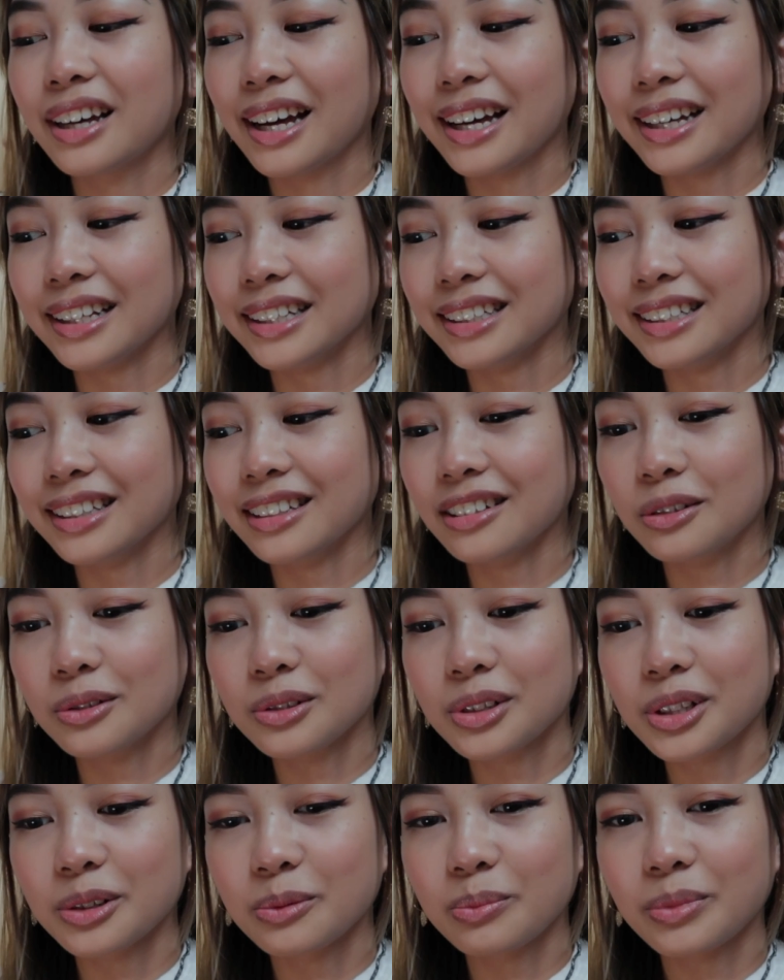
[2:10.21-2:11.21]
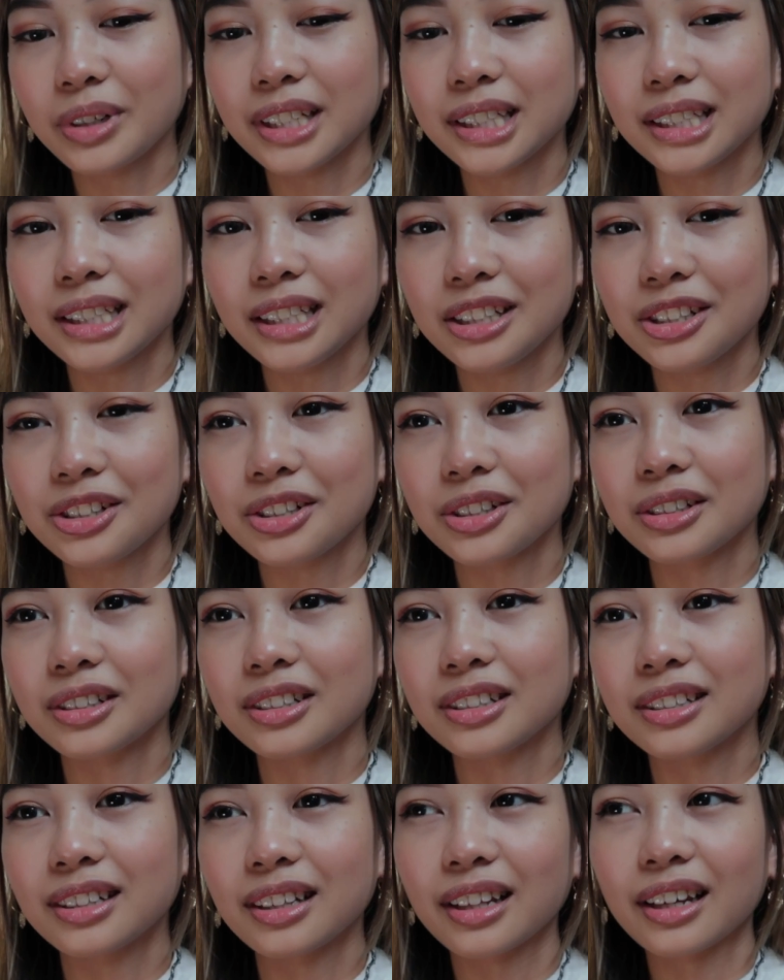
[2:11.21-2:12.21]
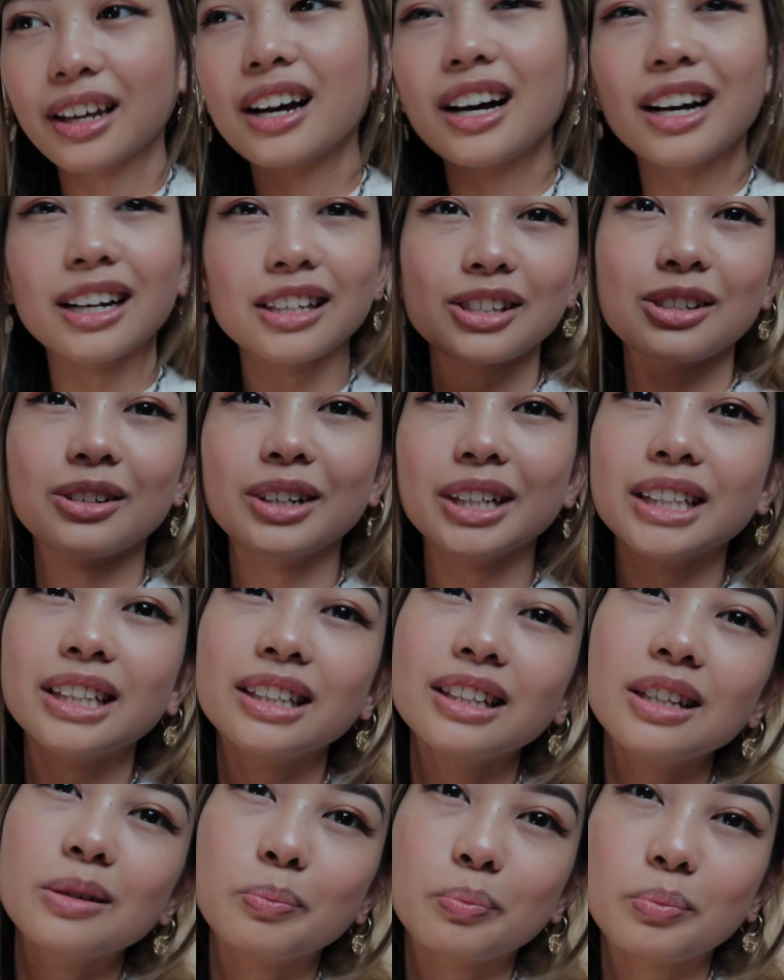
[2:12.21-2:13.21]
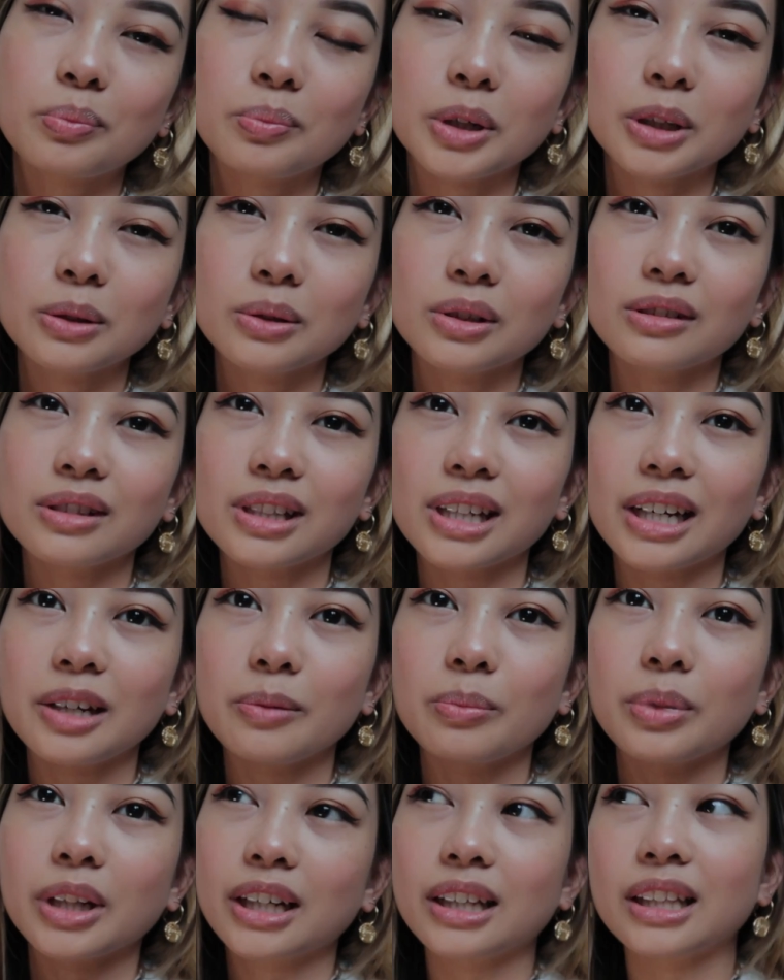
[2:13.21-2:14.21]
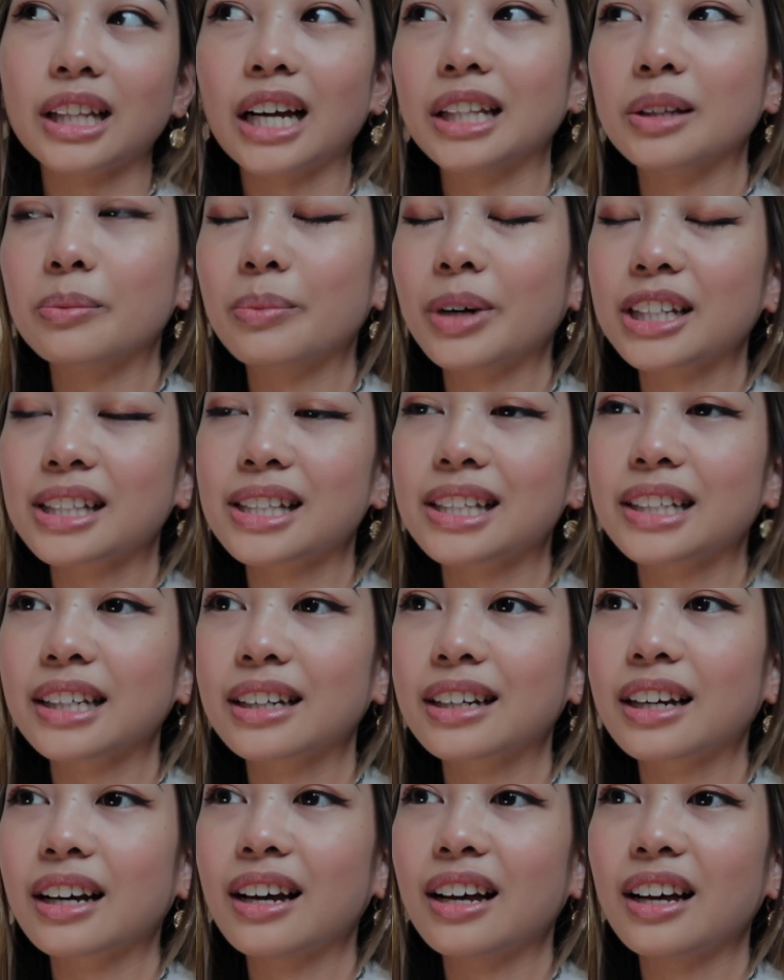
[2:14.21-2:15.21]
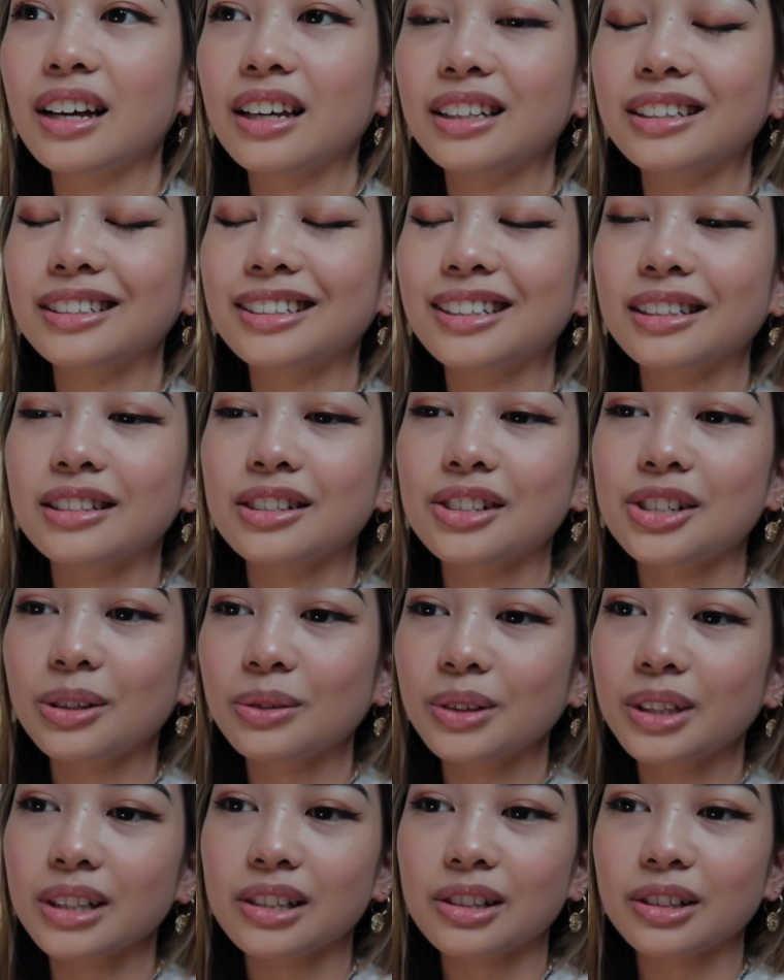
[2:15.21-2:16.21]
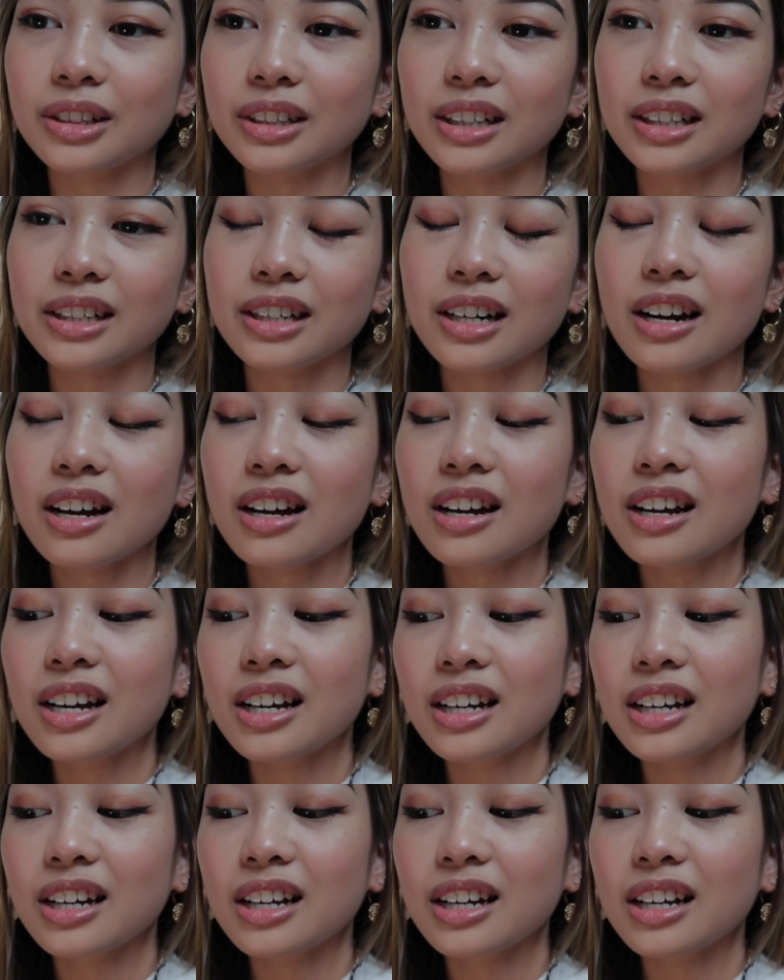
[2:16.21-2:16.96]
And also my teacher, like so I did a prototype, like an animatic, and showed it to her.